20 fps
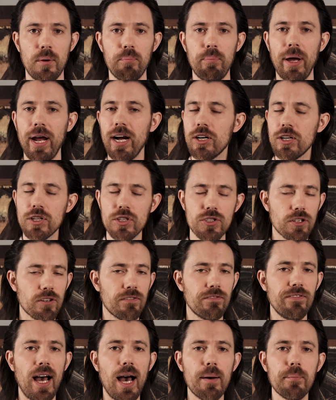Parents or
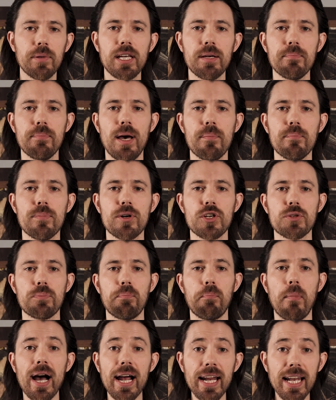family members
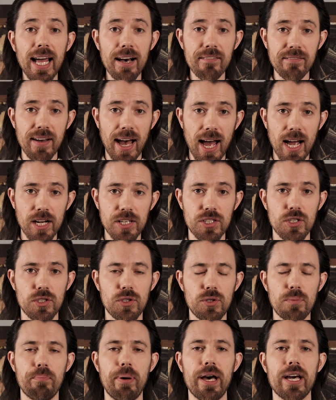might have access
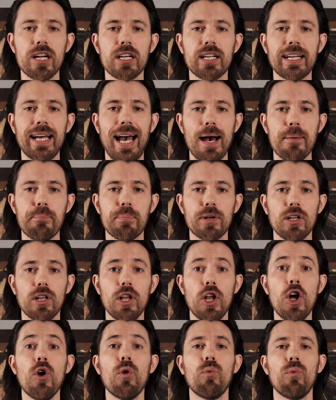to better
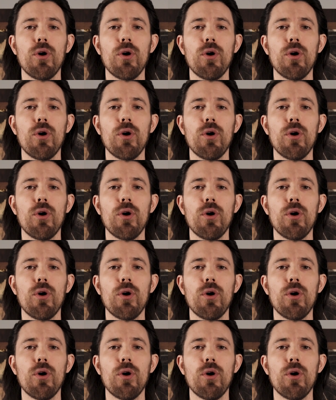capital